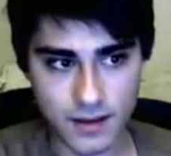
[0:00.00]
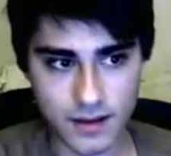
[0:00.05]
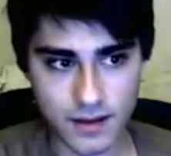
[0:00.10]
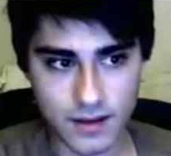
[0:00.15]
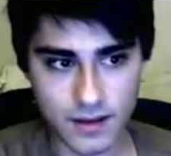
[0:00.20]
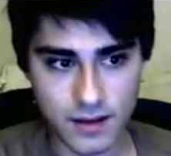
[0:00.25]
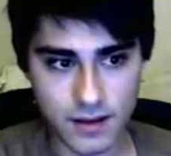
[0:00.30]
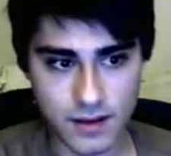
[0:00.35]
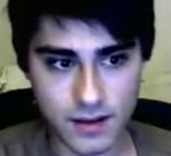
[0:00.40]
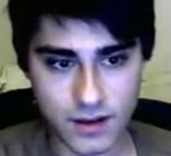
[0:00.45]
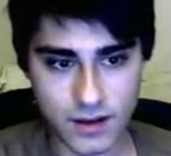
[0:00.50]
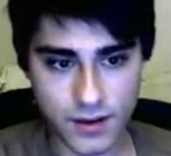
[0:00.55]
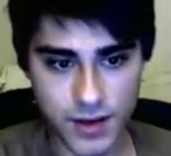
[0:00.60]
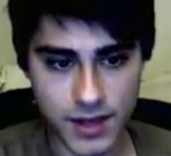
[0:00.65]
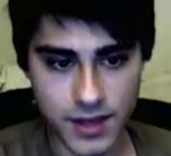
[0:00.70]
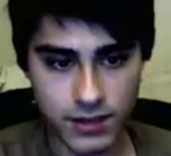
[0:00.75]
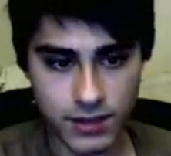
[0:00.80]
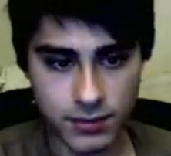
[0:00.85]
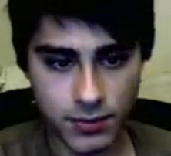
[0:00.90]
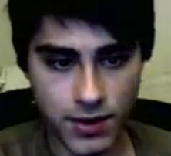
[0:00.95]
Okay, this
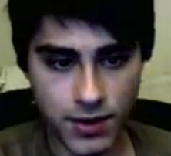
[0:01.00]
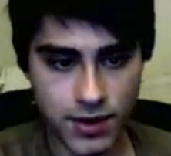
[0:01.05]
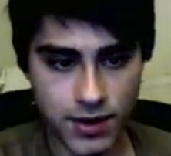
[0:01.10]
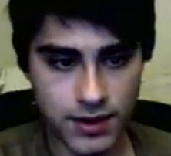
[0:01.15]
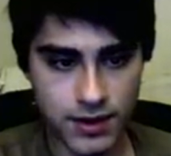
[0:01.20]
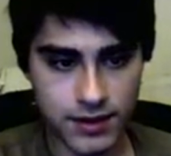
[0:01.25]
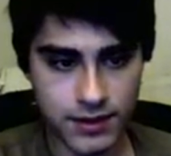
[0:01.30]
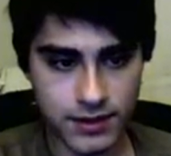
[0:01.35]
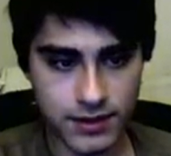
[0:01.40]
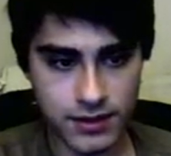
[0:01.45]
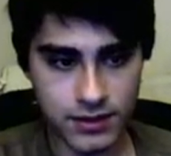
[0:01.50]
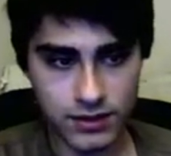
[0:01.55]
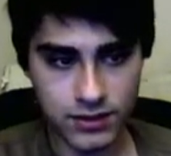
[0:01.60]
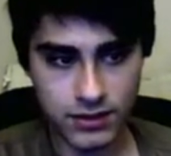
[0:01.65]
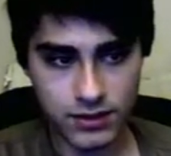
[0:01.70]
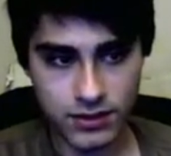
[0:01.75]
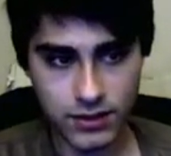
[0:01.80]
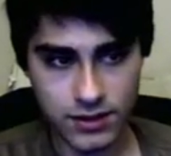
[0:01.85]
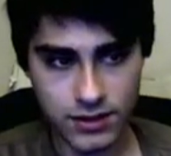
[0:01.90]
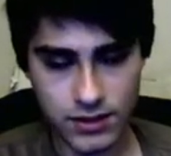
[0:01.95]
part, just
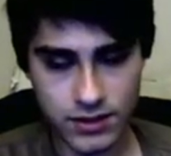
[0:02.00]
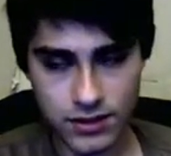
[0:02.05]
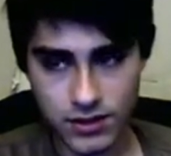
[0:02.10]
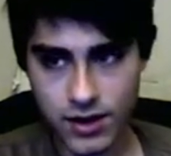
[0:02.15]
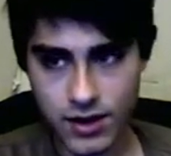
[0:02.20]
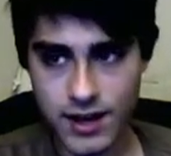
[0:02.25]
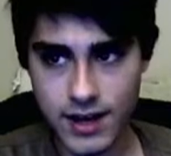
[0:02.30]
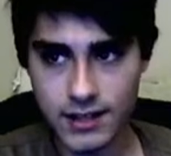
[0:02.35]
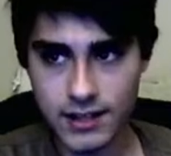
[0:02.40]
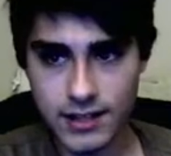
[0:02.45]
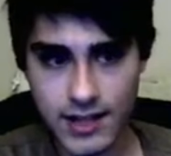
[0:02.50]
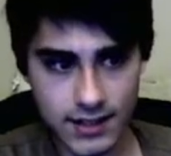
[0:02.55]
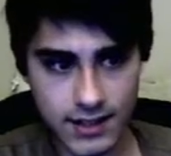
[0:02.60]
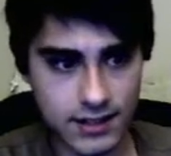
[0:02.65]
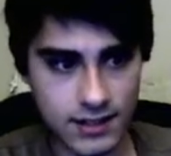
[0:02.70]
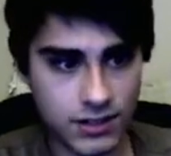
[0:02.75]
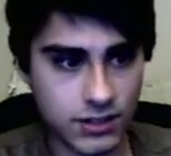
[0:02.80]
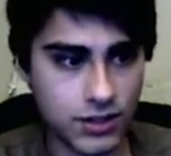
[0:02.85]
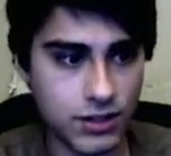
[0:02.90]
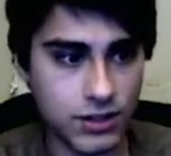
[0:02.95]
try to take these
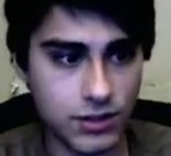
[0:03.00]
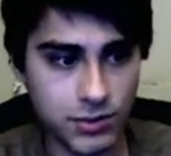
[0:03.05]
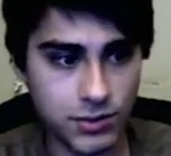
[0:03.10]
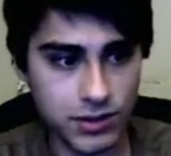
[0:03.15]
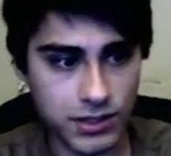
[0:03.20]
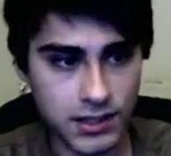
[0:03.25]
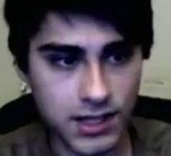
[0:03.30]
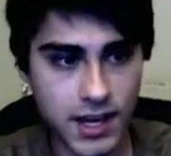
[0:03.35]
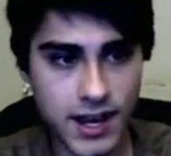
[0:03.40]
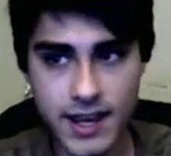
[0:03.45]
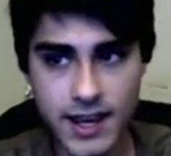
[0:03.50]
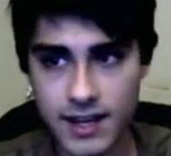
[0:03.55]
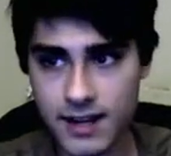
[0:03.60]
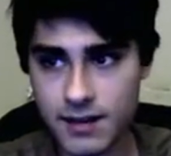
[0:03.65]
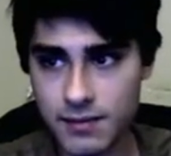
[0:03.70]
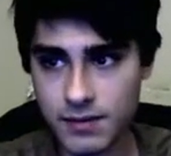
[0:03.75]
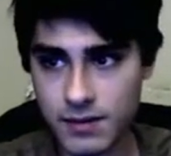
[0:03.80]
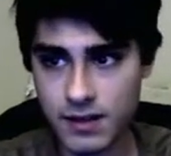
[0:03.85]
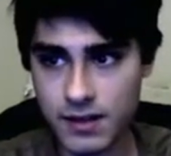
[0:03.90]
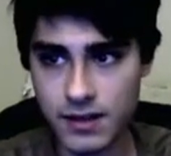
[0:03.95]
turns really tight, and I'm
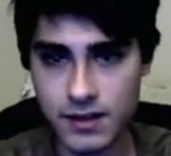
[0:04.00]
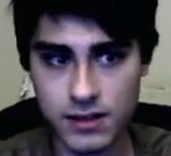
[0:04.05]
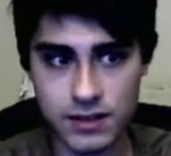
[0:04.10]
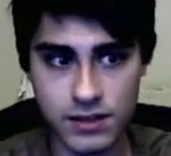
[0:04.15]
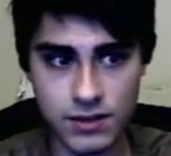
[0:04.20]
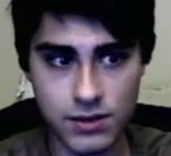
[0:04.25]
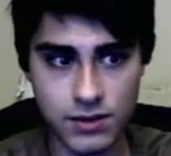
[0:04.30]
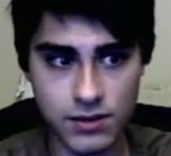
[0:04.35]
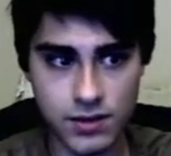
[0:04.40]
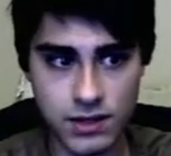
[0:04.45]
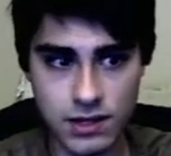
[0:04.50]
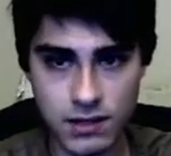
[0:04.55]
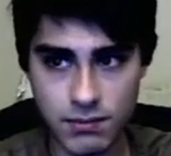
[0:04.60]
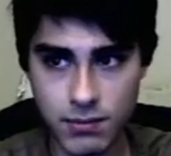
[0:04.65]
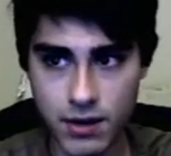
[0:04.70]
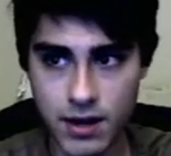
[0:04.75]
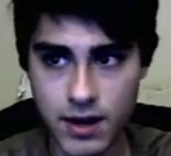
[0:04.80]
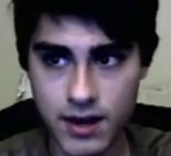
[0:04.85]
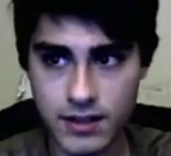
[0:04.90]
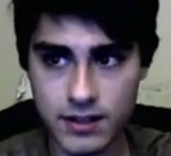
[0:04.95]
going to do the
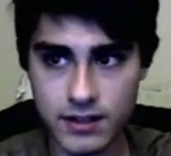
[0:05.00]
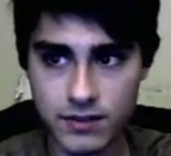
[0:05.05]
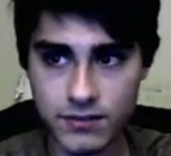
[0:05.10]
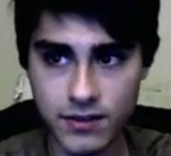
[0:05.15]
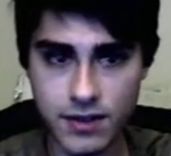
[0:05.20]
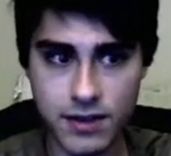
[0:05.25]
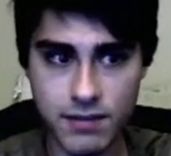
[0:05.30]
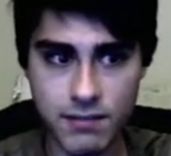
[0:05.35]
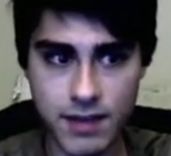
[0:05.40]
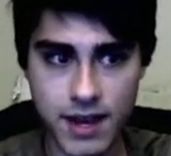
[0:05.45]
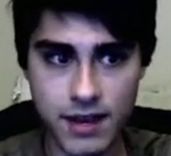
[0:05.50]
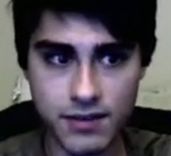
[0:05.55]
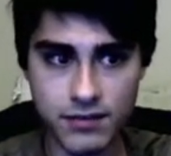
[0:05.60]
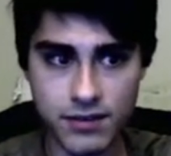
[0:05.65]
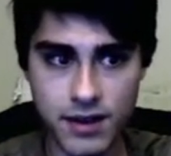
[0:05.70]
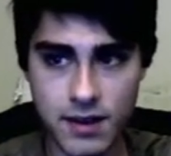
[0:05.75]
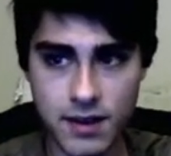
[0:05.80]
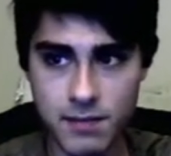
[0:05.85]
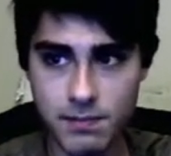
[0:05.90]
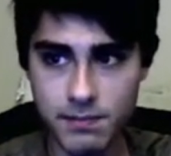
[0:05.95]
pause in front of the
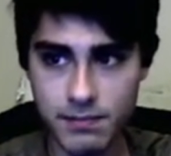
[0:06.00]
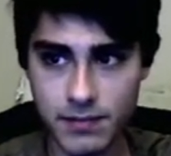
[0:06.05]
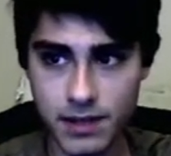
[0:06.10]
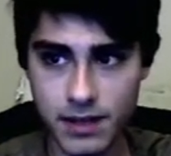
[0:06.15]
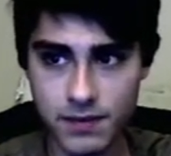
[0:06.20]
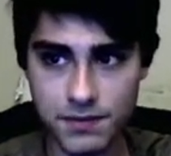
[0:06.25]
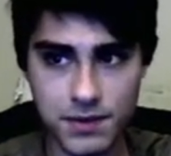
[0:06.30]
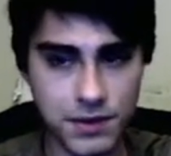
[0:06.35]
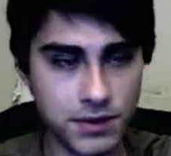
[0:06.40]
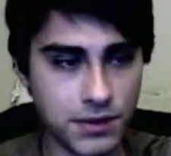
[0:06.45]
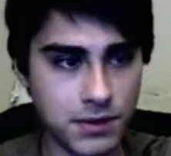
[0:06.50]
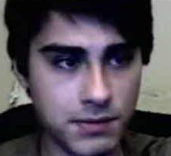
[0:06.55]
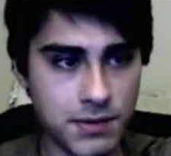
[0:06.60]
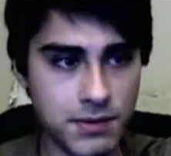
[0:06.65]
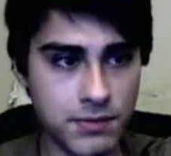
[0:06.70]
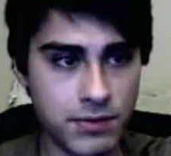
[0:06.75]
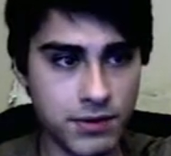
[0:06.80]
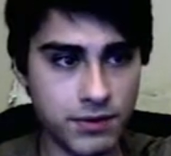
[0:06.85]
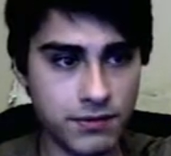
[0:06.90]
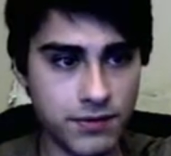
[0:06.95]
mainframe. If you're a little bit more
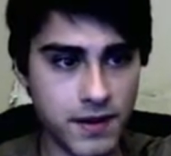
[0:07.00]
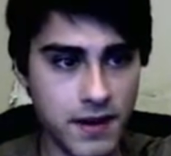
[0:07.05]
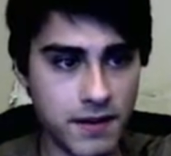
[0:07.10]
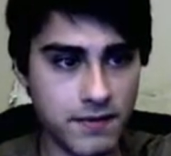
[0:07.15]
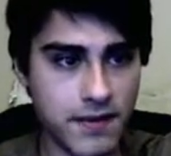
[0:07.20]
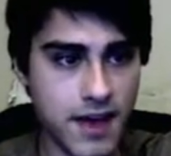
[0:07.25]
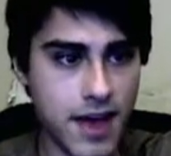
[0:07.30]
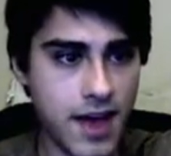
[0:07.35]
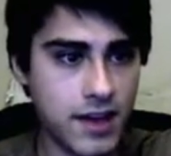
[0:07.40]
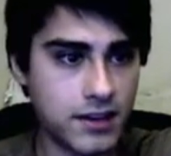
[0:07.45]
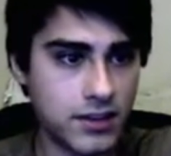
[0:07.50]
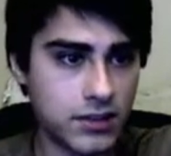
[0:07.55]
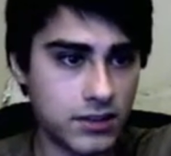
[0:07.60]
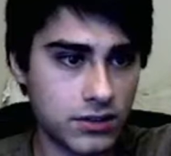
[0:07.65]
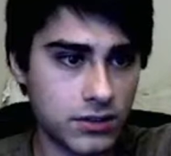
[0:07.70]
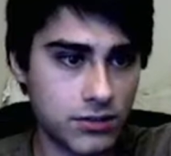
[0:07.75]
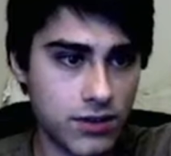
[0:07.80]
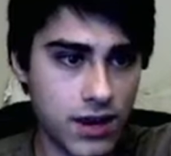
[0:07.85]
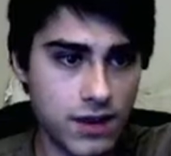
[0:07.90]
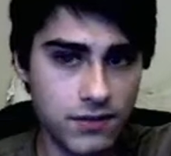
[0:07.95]
afraid of that, just
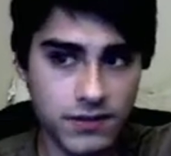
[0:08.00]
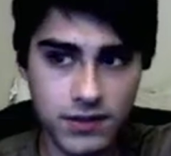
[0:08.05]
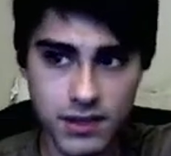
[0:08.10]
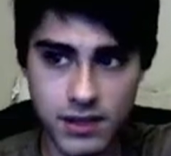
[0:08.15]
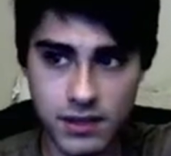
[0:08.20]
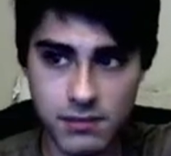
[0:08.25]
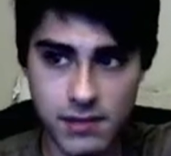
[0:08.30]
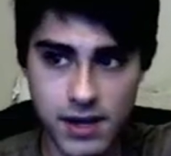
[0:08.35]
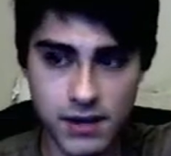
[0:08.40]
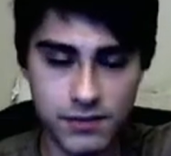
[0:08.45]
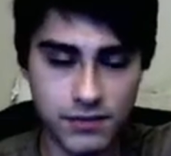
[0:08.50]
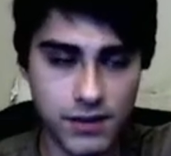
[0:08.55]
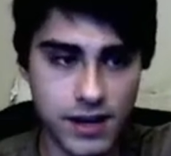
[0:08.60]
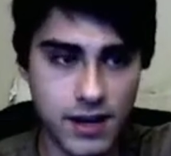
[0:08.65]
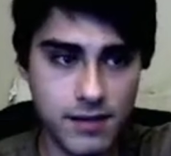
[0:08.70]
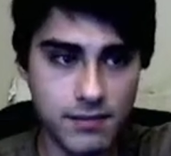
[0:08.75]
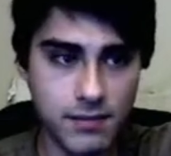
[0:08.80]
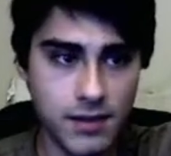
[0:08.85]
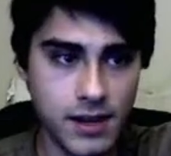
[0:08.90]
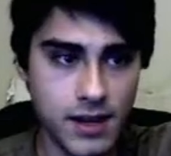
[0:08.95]
strafe into the mainframe
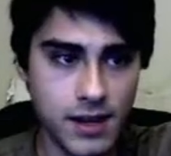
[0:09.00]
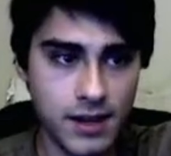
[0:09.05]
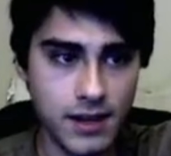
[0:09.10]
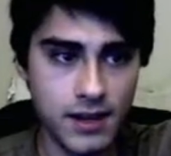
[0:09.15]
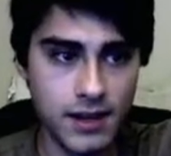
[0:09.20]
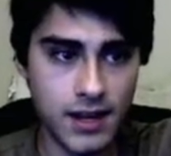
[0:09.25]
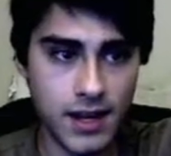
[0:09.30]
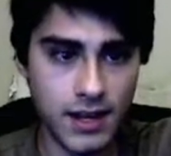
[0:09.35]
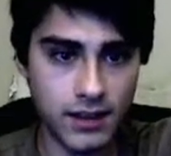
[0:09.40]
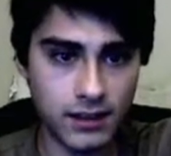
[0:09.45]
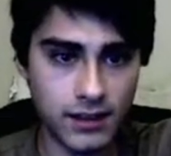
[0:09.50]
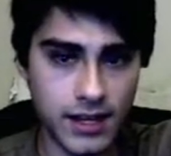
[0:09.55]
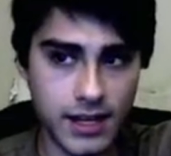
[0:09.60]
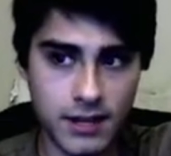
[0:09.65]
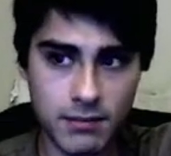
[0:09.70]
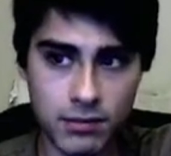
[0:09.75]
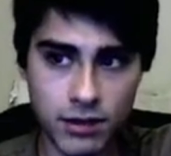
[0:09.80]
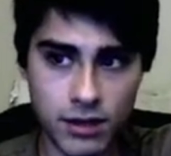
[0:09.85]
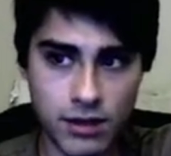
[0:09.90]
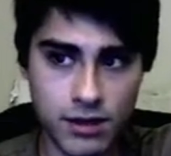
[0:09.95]
and let it
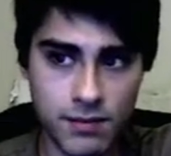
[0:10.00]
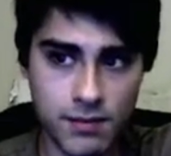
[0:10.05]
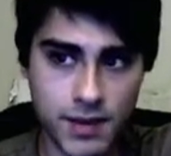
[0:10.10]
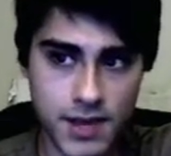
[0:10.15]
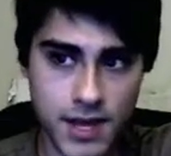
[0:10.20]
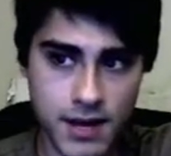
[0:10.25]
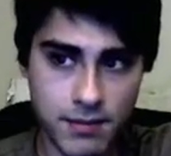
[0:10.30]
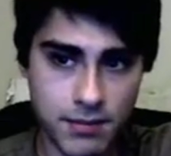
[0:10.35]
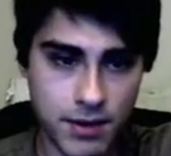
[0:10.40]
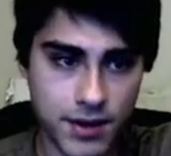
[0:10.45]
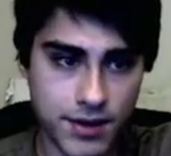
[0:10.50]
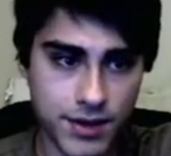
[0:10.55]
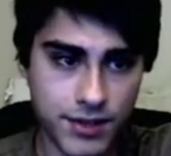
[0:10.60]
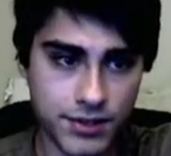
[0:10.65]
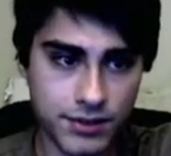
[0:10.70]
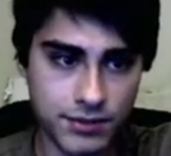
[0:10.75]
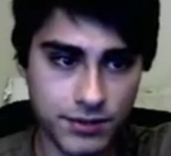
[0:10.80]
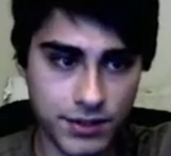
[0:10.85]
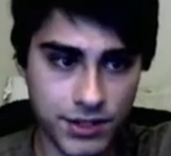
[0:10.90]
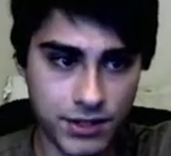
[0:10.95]
blow up and then pause
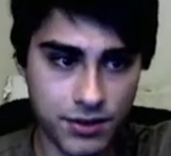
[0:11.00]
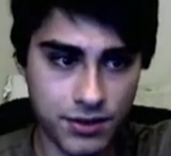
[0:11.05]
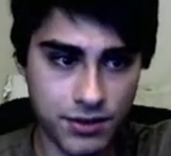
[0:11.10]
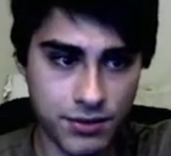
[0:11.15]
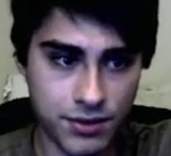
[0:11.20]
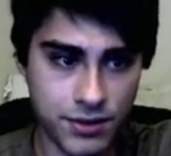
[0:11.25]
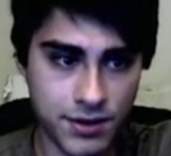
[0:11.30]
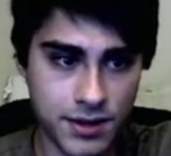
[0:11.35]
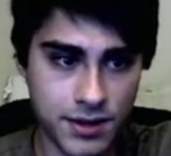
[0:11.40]
once you're through it.